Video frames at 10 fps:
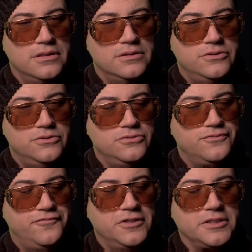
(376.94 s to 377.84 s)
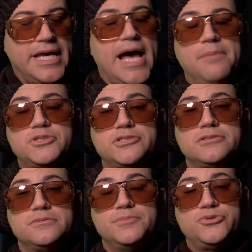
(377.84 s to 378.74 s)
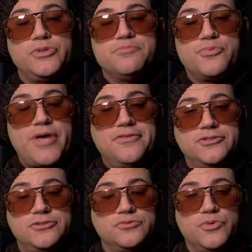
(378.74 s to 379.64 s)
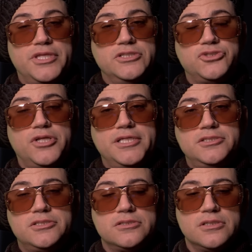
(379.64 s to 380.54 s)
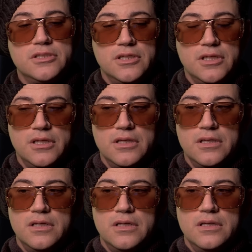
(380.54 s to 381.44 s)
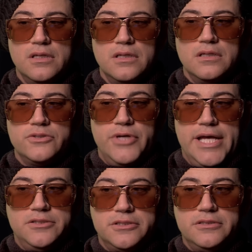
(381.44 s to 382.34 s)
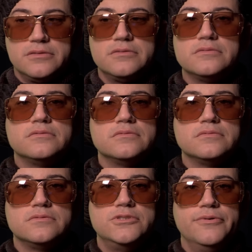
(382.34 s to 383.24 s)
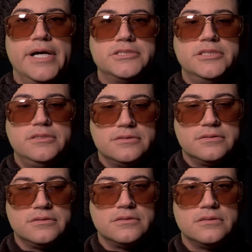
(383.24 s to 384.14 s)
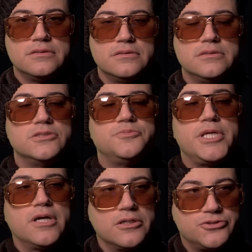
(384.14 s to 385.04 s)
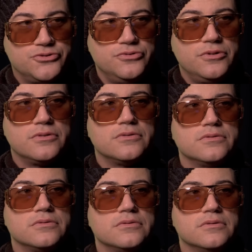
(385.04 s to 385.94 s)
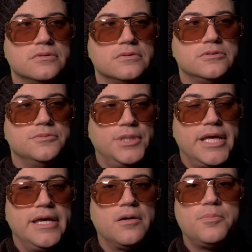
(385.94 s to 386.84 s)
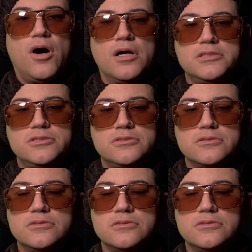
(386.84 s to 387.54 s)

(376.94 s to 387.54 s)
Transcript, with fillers: to fill gaps between breaths with insolence, to enter, to exit, to speak our truth, to play our parts,